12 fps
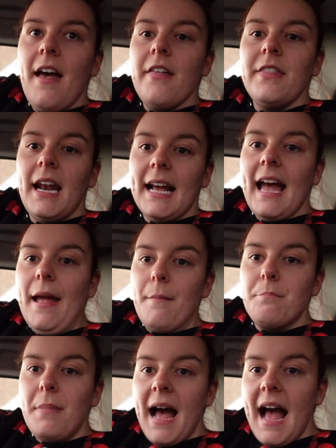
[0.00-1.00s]
Then I
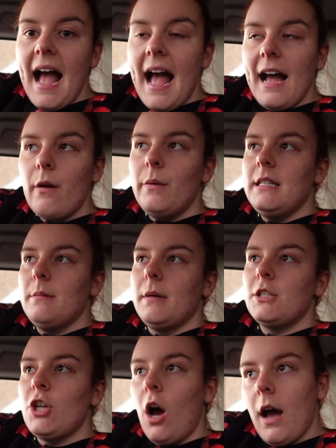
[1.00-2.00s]
came back, we did
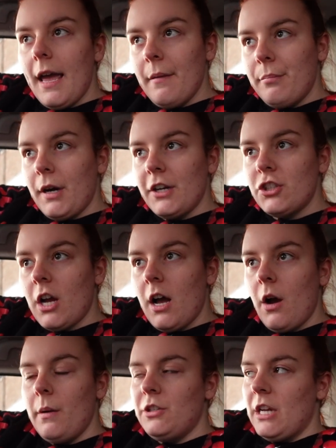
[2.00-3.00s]
my tyre
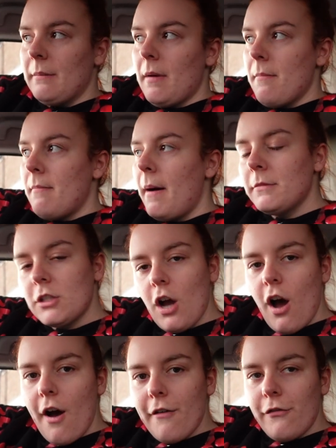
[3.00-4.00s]
pressure, we checked my mum's
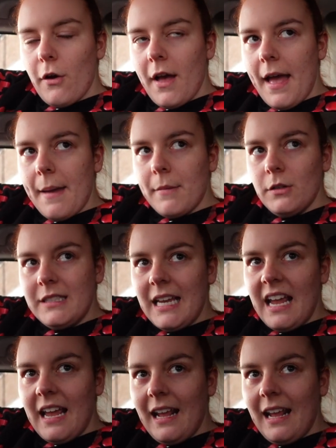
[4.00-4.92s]
car for her MOT.